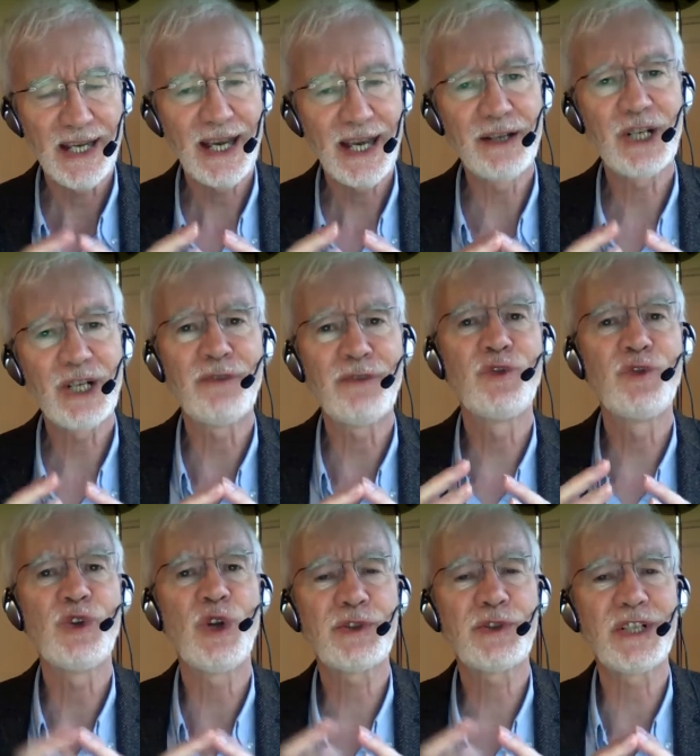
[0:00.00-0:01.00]
and have
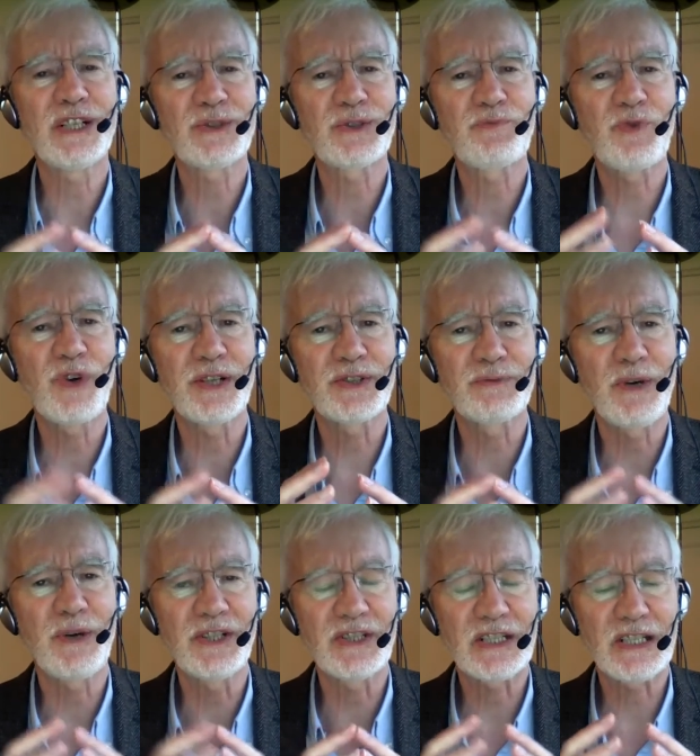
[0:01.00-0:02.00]
not expressed
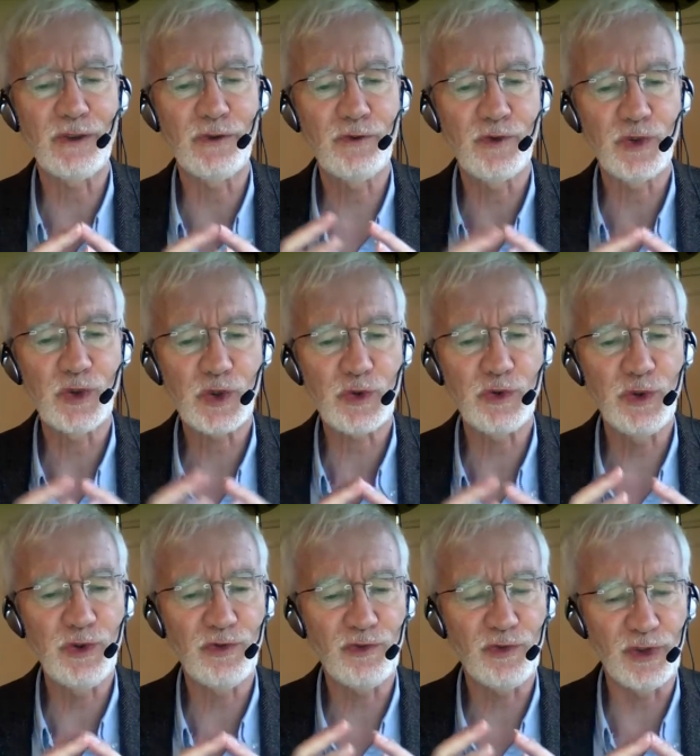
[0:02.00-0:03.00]
myself
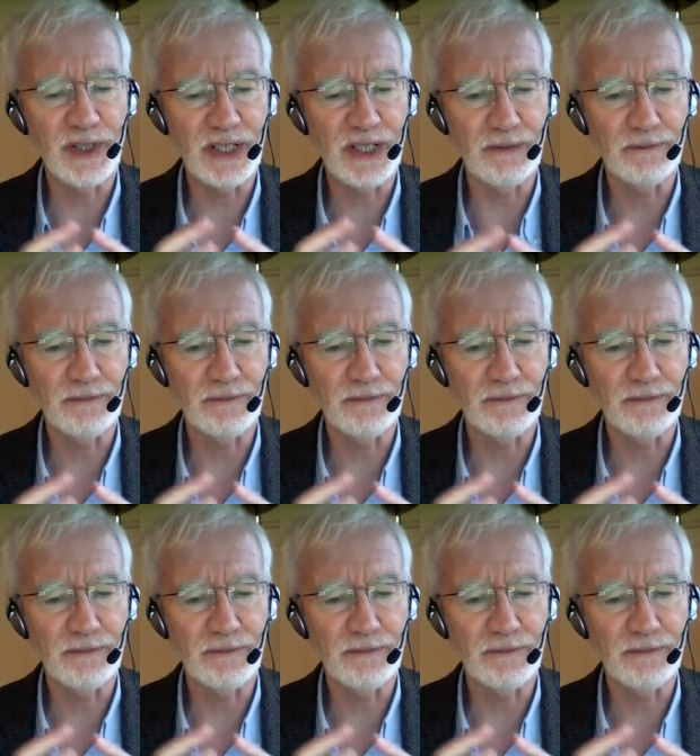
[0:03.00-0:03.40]
truthfully.